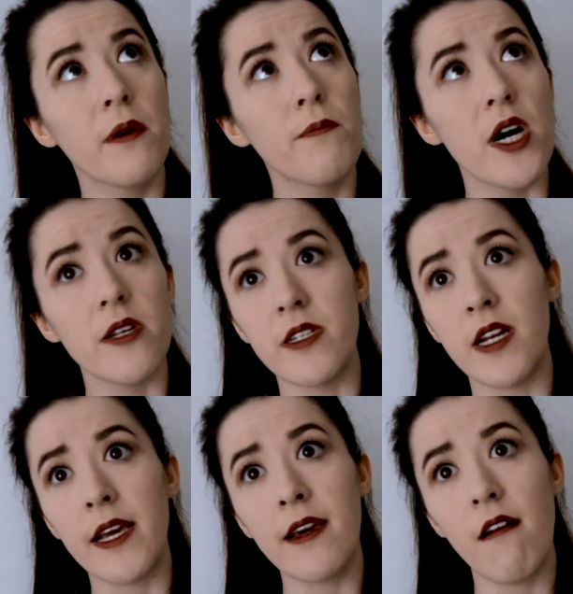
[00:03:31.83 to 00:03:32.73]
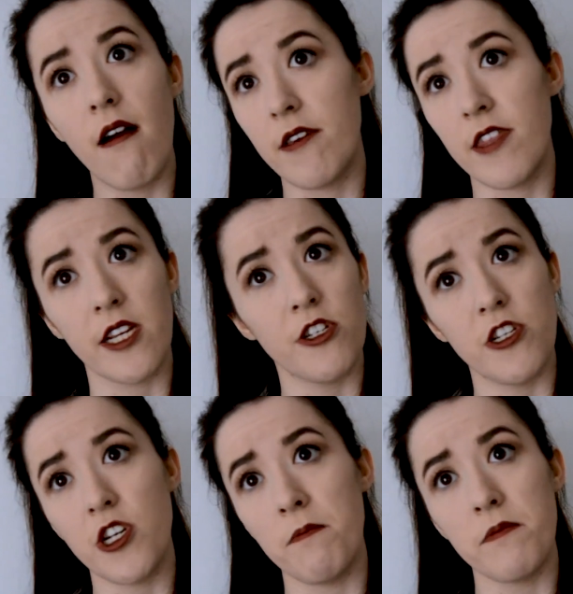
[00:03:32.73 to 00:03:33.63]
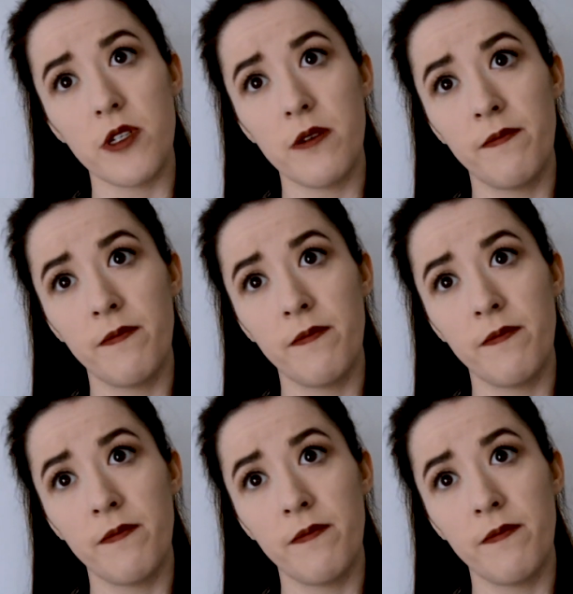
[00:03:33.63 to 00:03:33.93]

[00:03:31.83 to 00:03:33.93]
Personally, I think she jumped.